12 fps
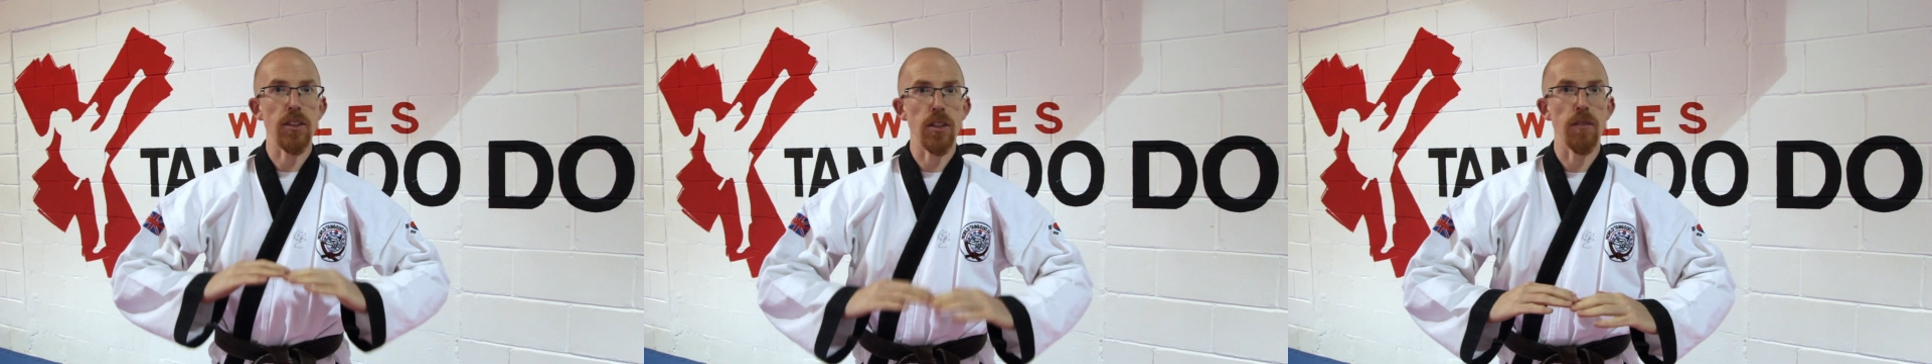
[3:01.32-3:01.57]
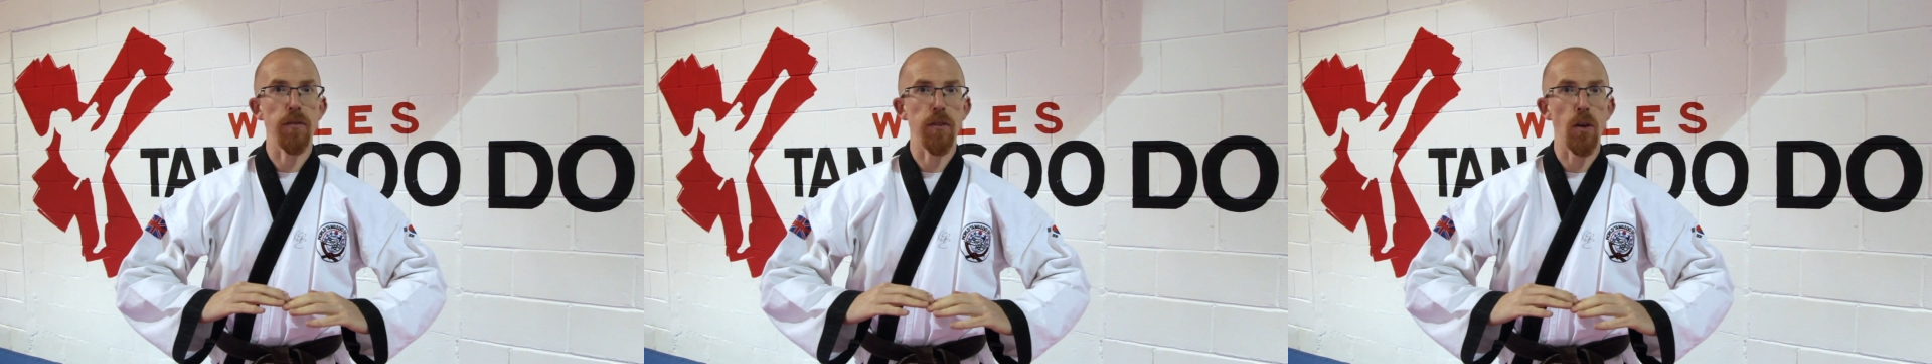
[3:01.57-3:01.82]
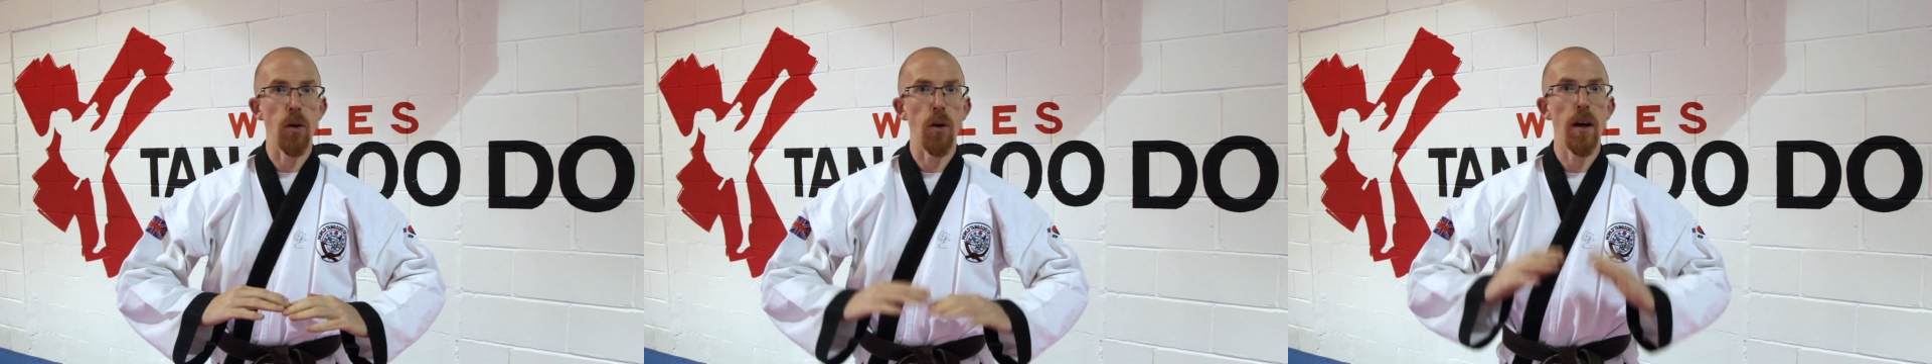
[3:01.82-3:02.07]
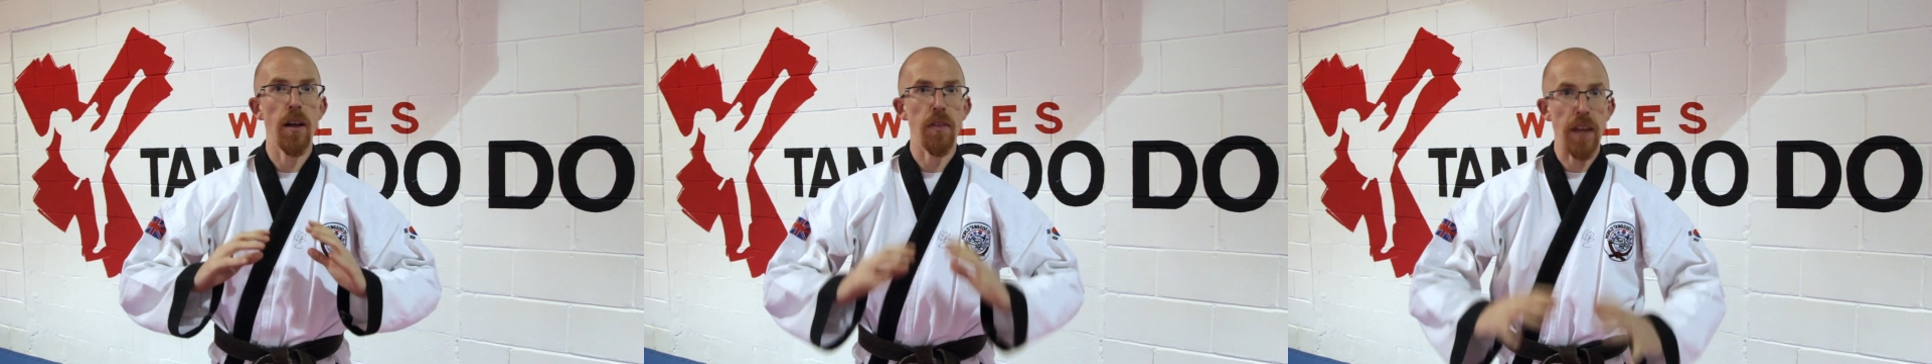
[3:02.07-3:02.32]
to the
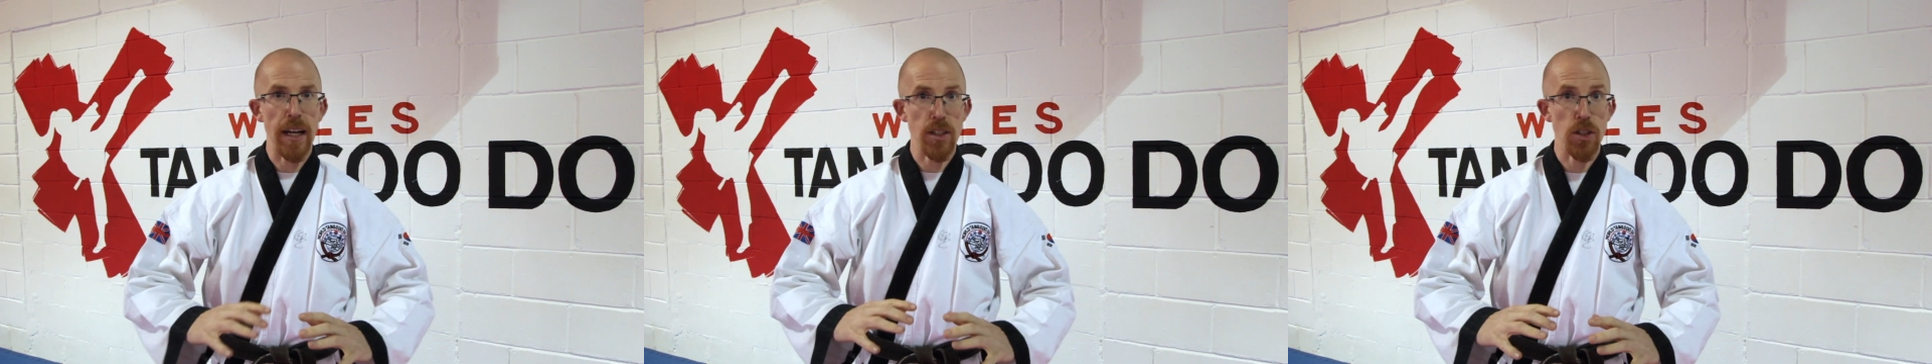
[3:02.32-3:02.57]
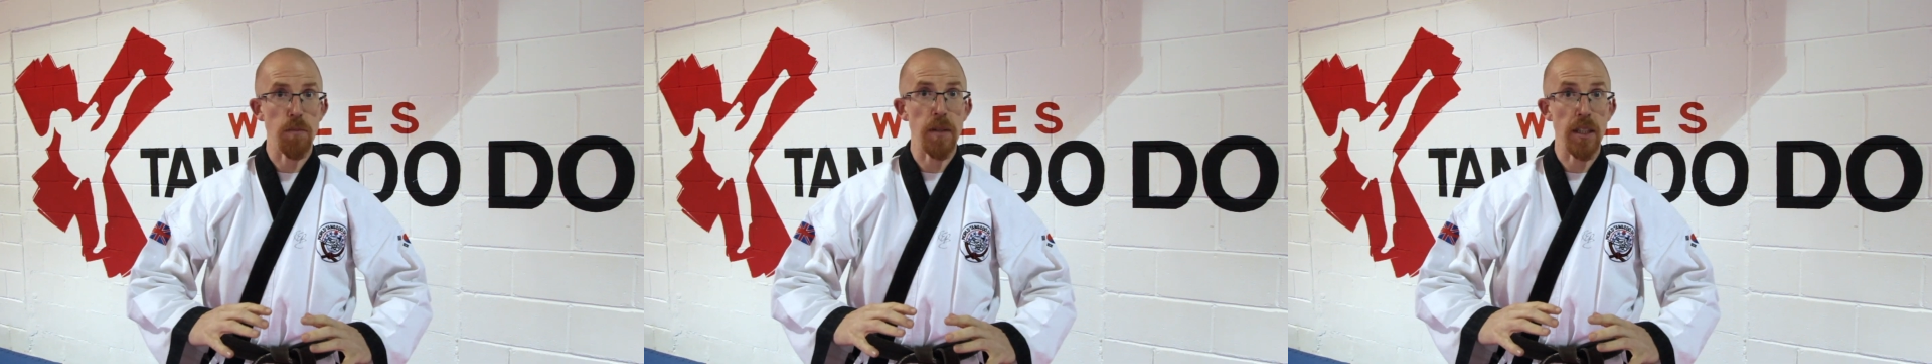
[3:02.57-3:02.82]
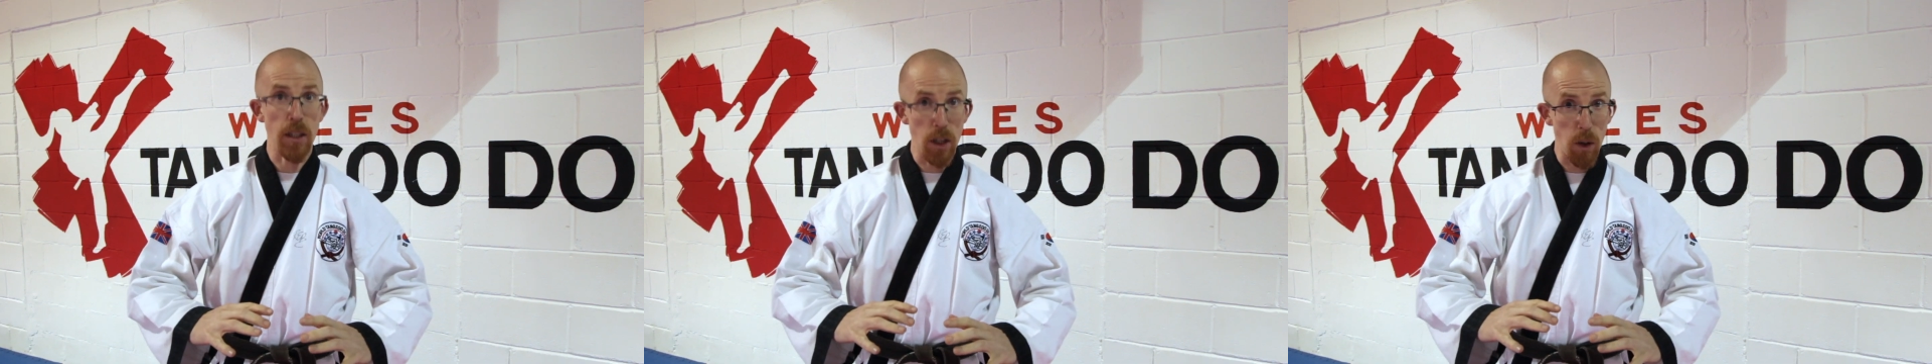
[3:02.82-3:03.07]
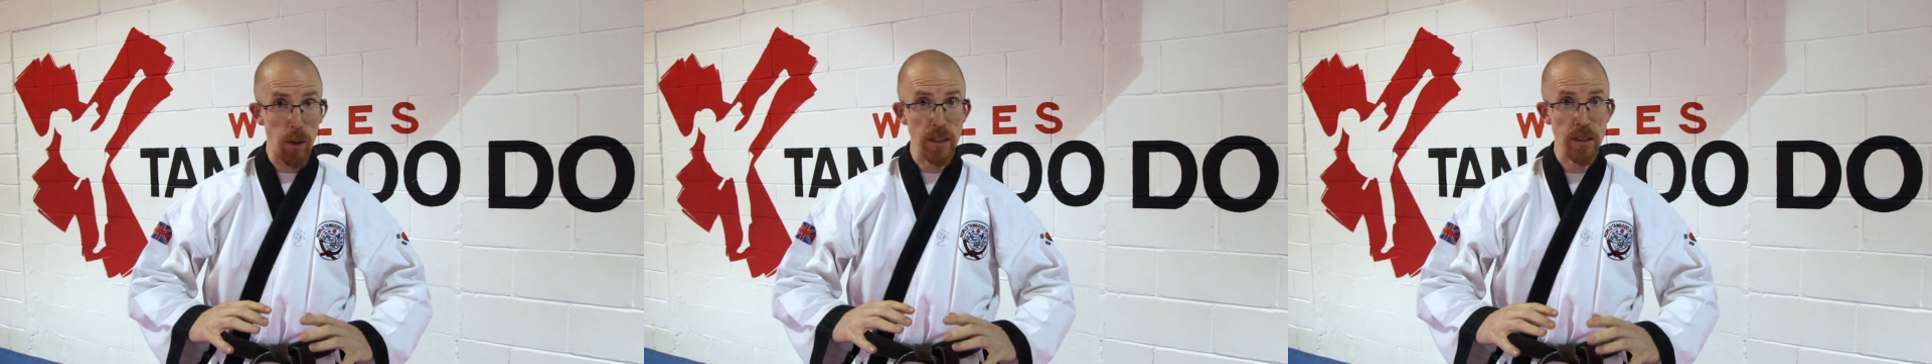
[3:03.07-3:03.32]
floor. That should be the
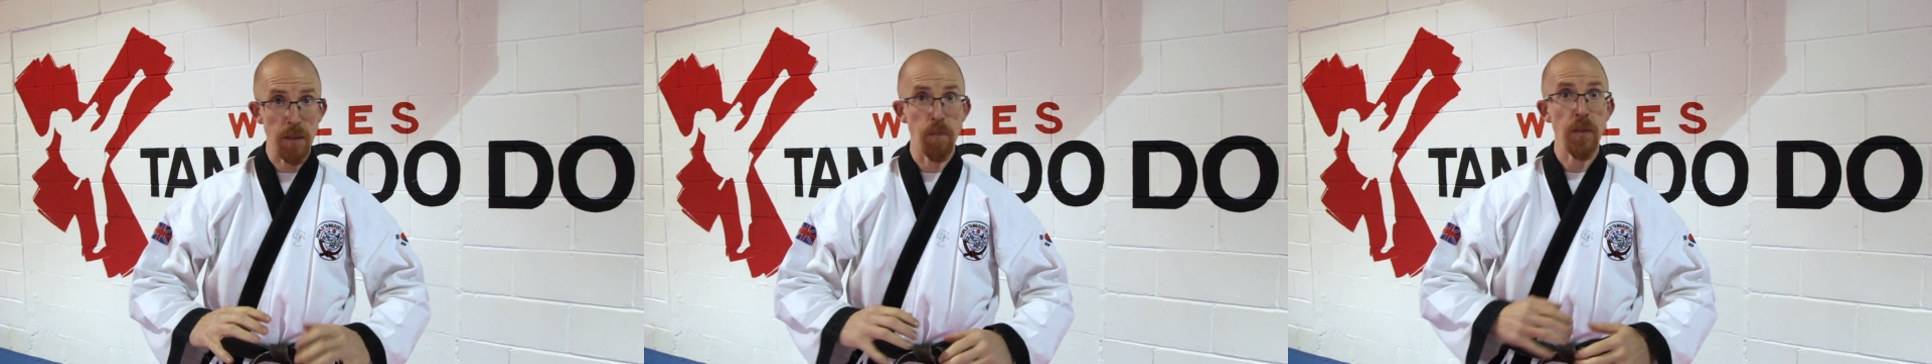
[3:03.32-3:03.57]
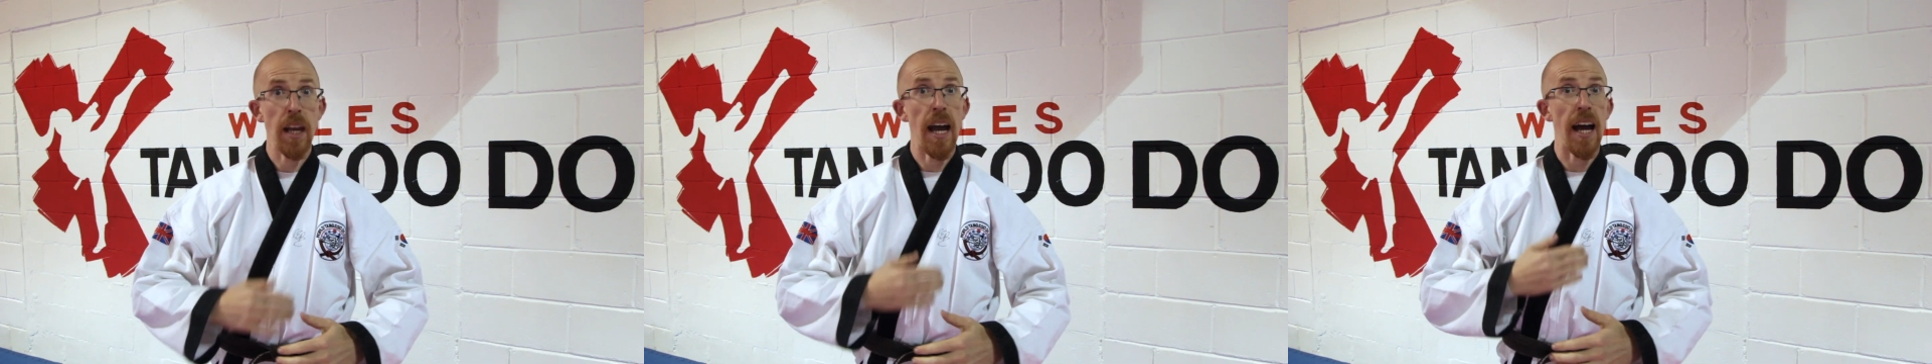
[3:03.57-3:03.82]
lowest.